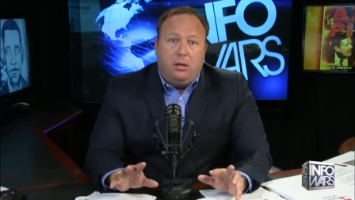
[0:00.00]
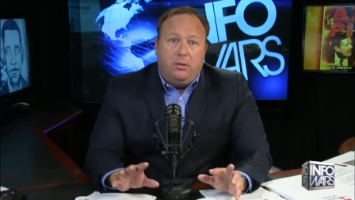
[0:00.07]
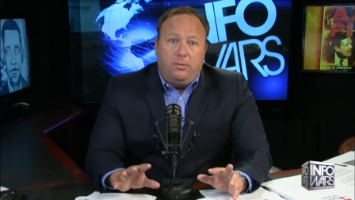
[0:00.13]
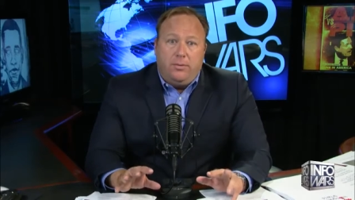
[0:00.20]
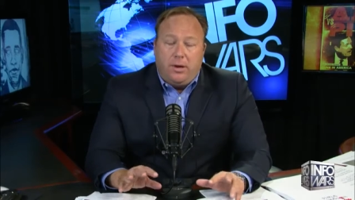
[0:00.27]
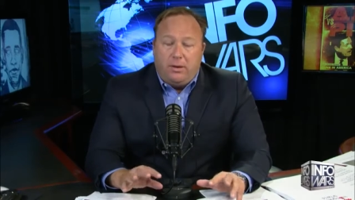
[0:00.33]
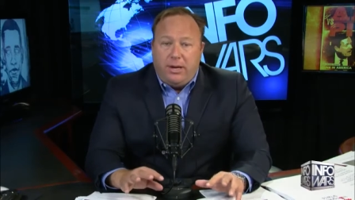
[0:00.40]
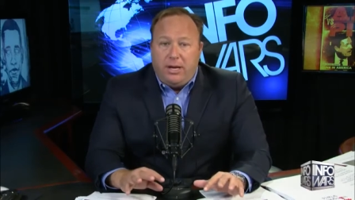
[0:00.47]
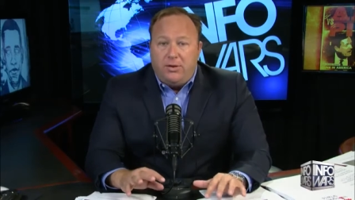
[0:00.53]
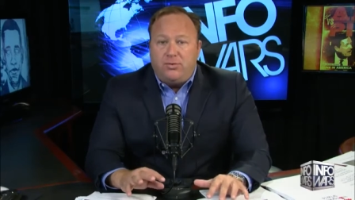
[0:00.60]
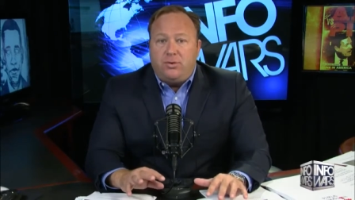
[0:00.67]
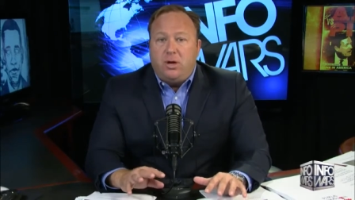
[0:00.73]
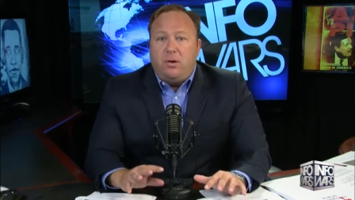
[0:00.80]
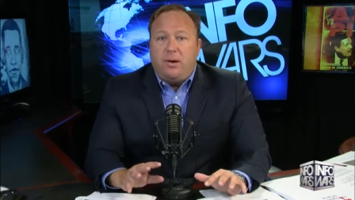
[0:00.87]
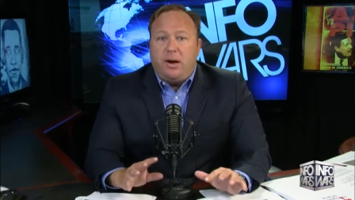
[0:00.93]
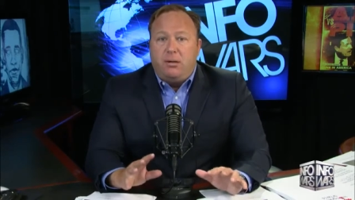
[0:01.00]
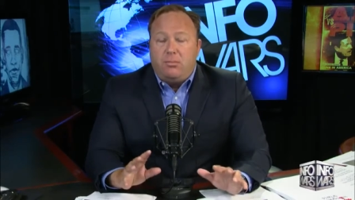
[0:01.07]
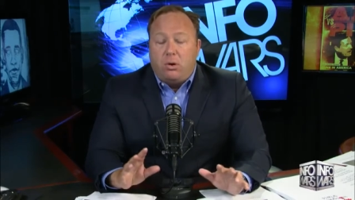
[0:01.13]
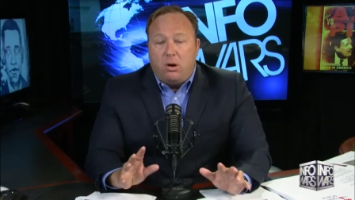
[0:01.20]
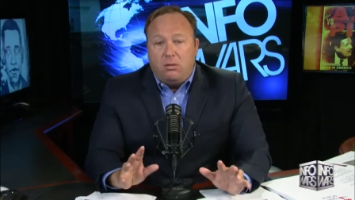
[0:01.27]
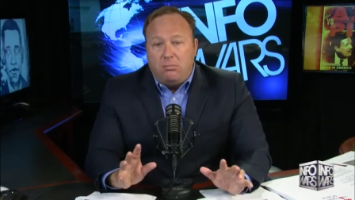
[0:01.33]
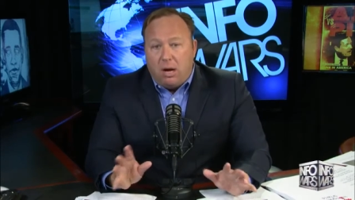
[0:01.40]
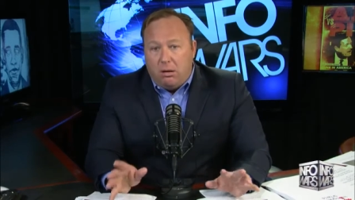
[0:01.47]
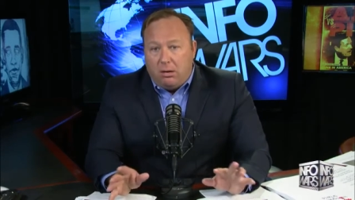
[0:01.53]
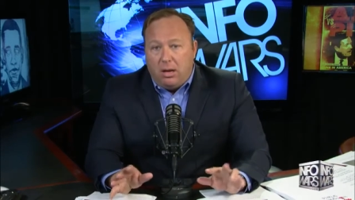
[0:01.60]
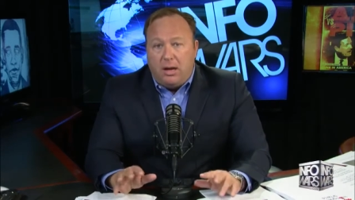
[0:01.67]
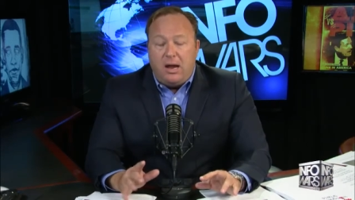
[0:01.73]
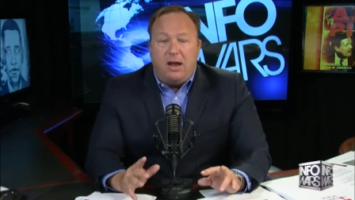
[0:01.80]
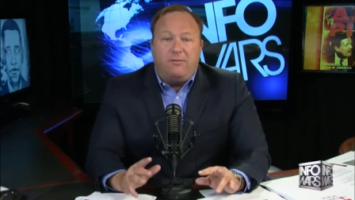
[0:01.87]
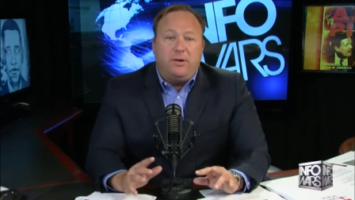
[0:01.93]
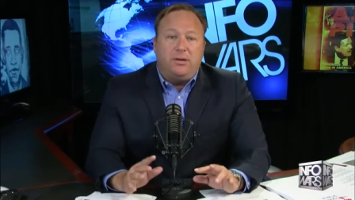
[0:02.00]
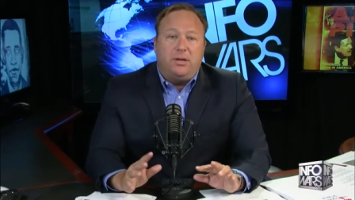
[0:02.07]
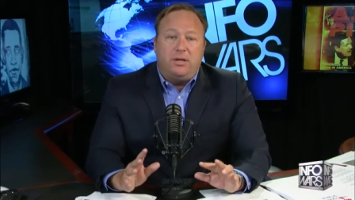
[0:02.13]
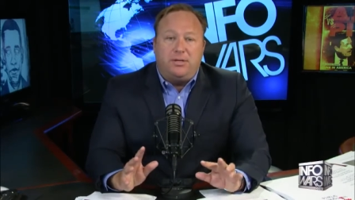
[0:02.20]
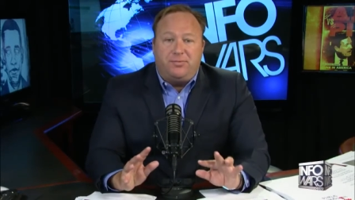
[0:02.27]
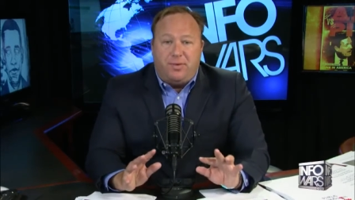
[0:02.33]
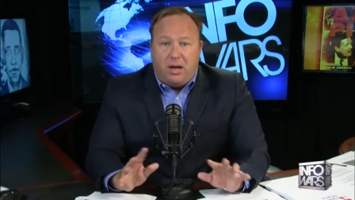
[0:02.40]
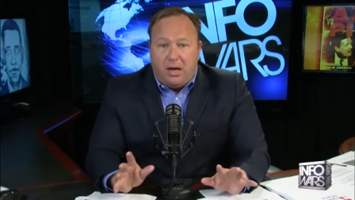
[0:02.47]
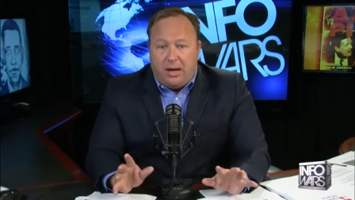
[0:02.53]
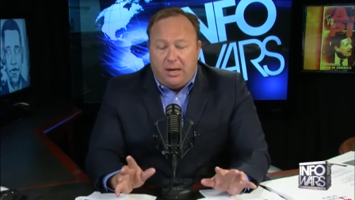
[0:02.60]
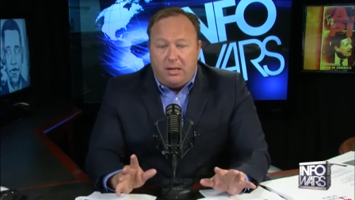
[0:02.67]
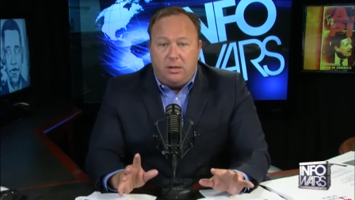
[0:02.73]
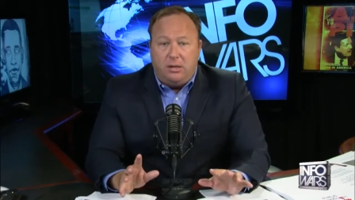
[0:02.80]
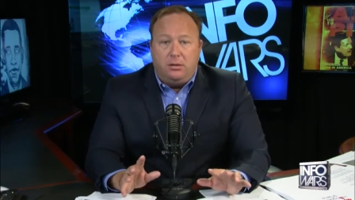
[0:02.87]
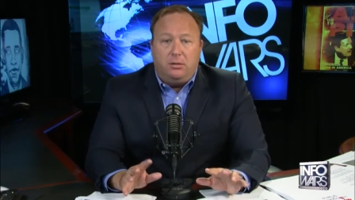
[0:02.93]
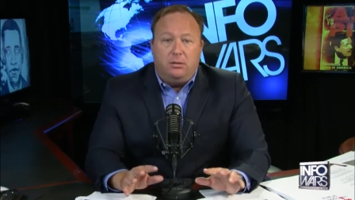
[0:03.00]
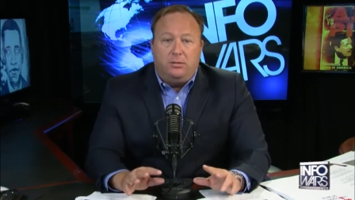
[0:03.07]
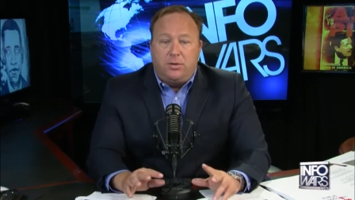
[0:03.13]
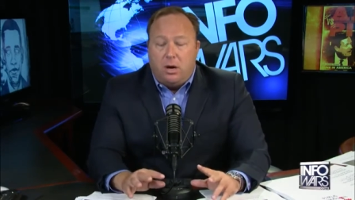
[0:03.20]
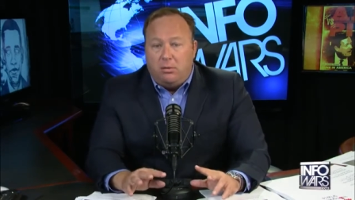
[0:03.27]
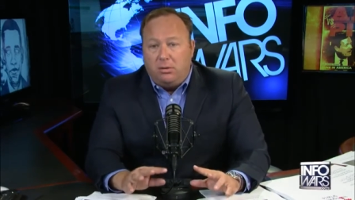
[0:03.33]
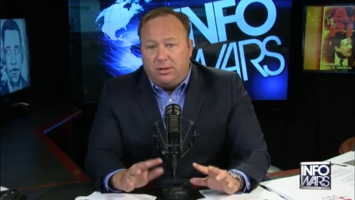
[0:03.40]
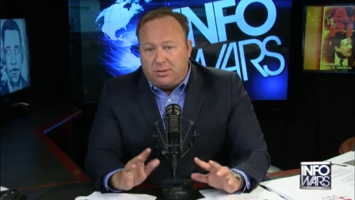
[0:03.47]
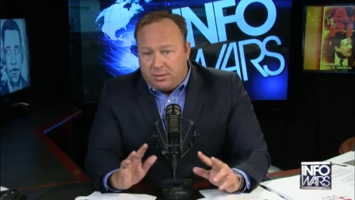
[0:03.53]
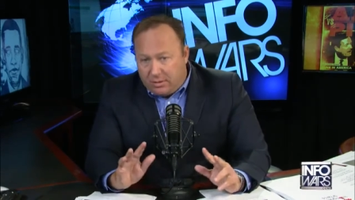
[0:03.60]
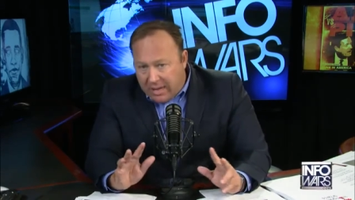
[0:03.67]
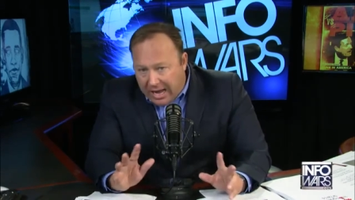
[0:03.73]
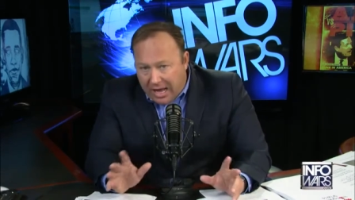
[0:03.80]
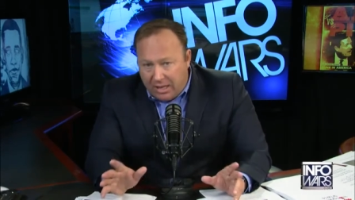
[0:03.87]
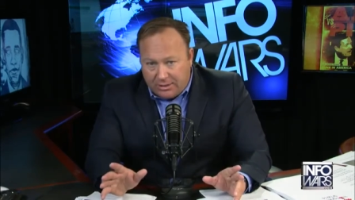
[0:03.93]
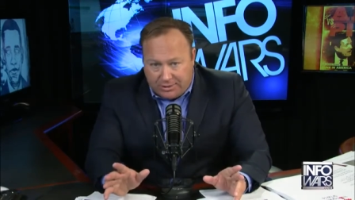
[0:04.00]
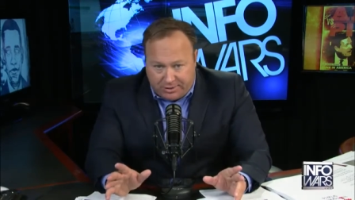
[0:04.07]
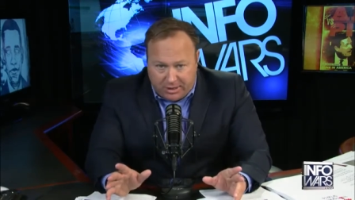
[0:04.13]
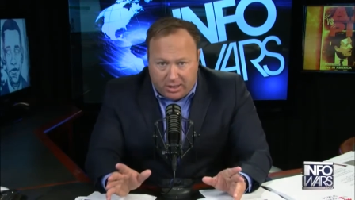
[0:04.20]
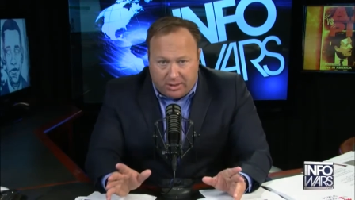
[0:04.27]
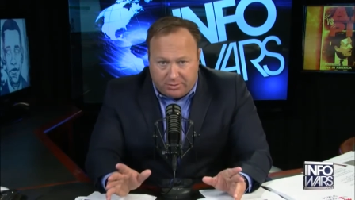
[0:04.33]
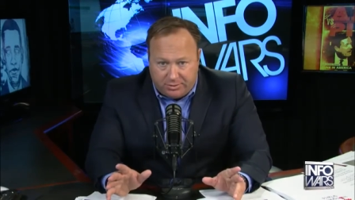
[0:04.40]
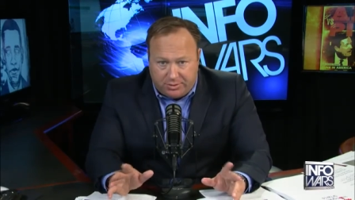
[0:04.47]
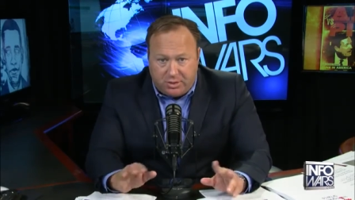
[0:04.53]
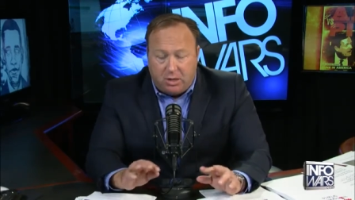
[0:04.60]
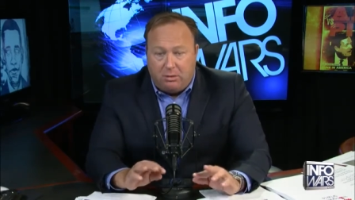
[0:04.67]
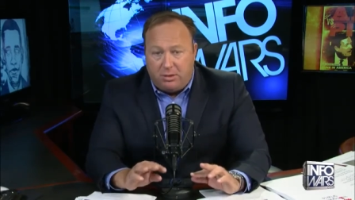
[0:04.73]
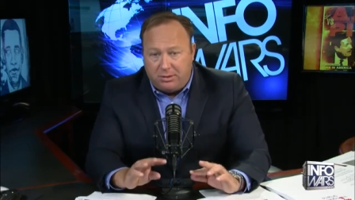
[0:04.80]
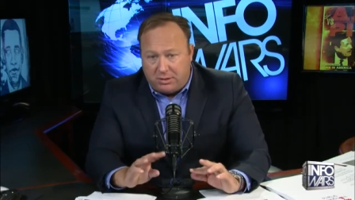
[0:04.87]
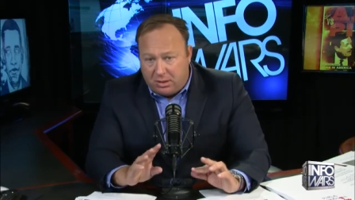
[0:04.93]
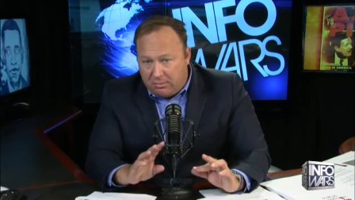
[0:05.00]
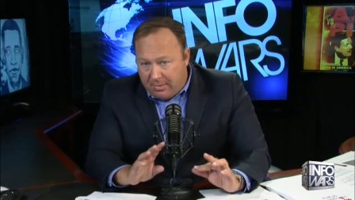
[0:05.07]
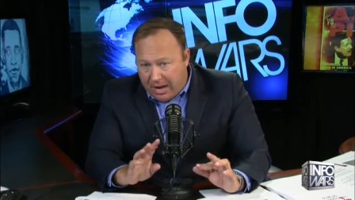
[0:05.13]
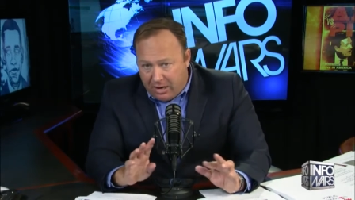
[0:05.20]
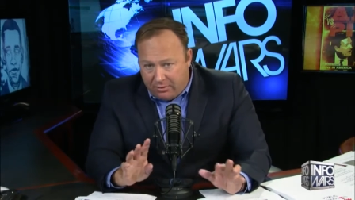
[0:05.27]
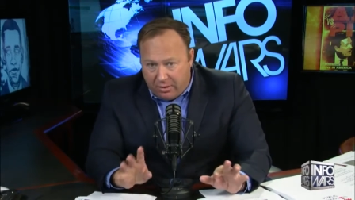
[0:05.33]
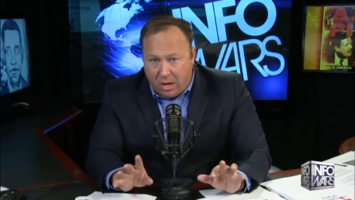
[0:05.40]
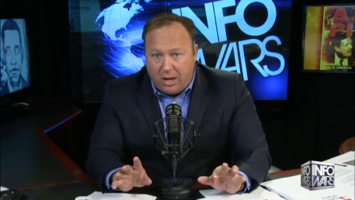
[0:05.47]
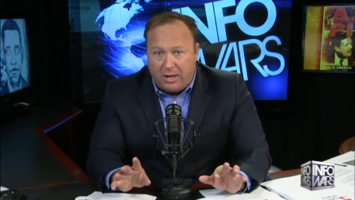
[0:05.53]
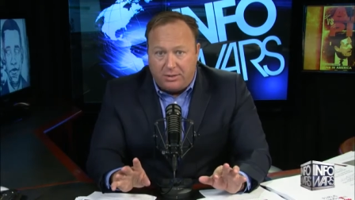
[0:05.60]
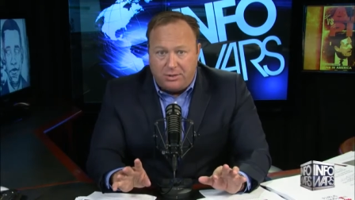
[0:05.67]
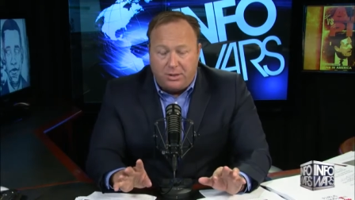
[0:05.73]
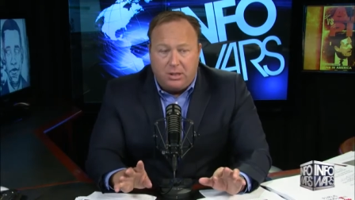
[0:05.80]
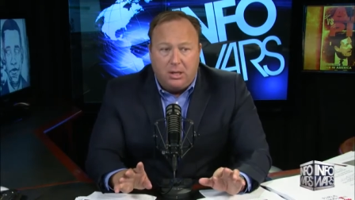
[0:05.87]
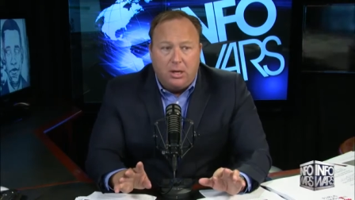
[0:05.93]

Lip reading: there is no airborne Ebola, everything's fine, don't listen to Alex Jones, don't listen to Matt Drudge,